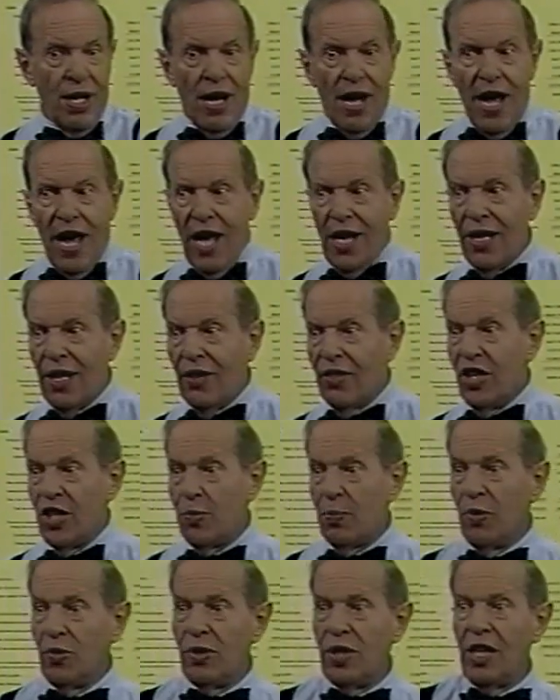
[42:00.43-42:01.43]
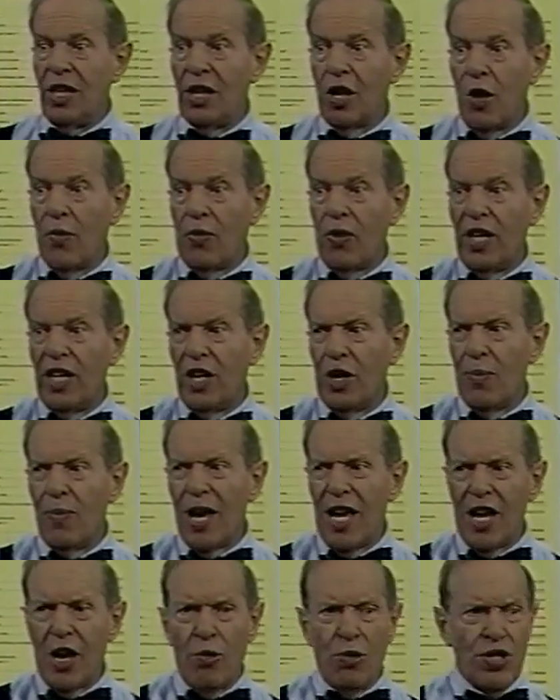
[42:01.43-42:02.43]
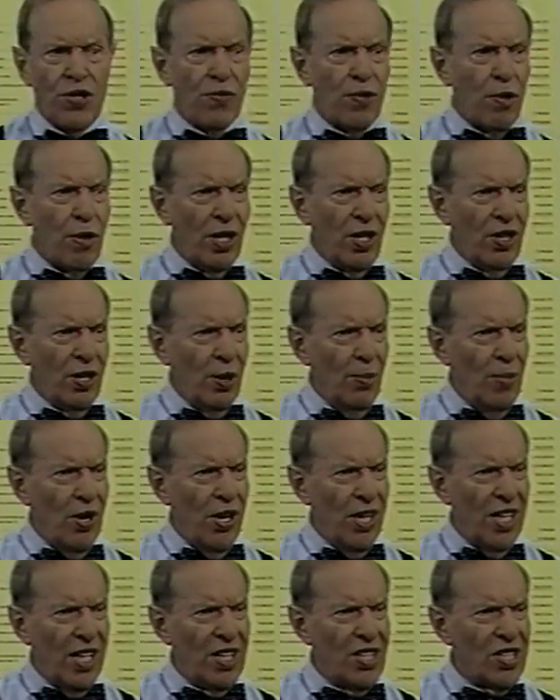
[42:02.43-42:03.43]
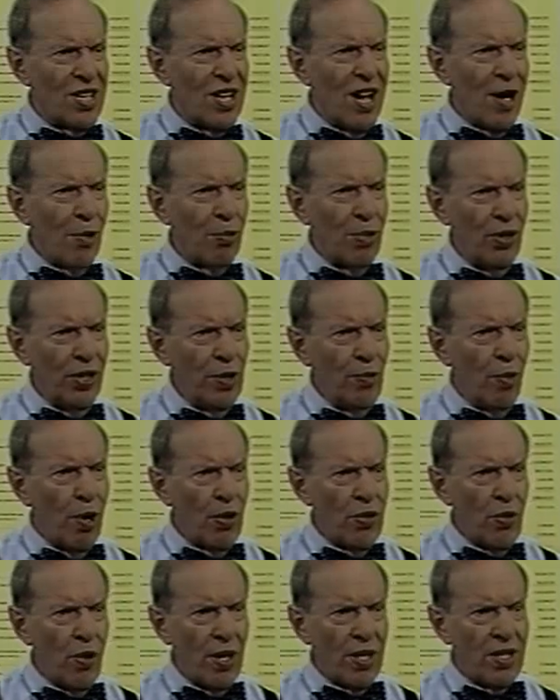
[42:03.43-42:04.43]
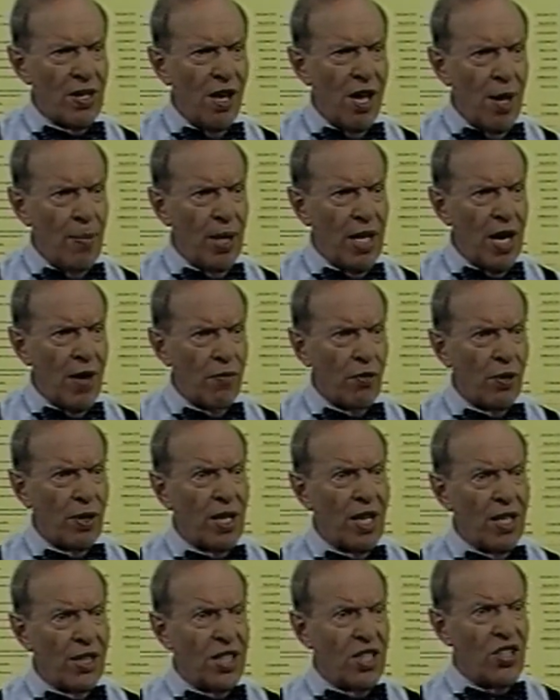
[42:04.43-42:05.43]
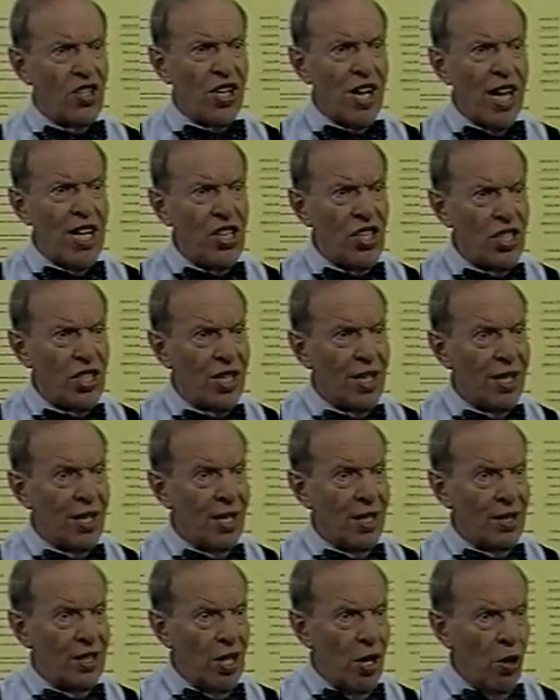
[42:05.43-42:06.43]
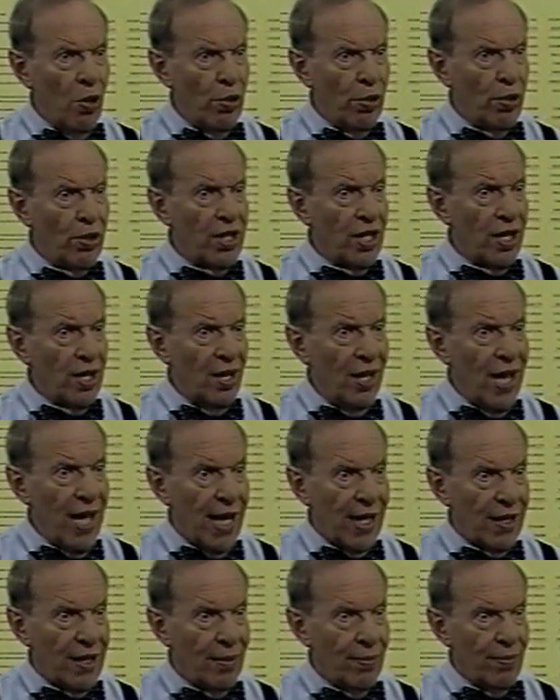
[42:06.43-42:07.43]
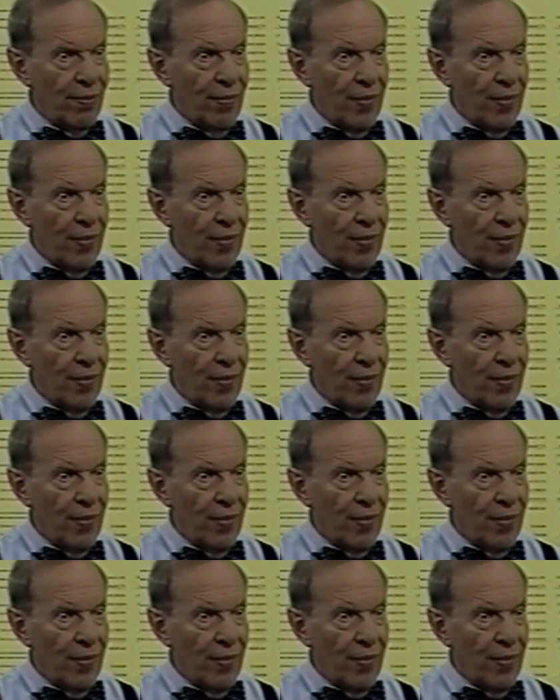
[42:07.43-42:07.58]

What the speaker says: And this boutique over here may owe us very little money, and not really worth our time and effort to chase the owner to collect.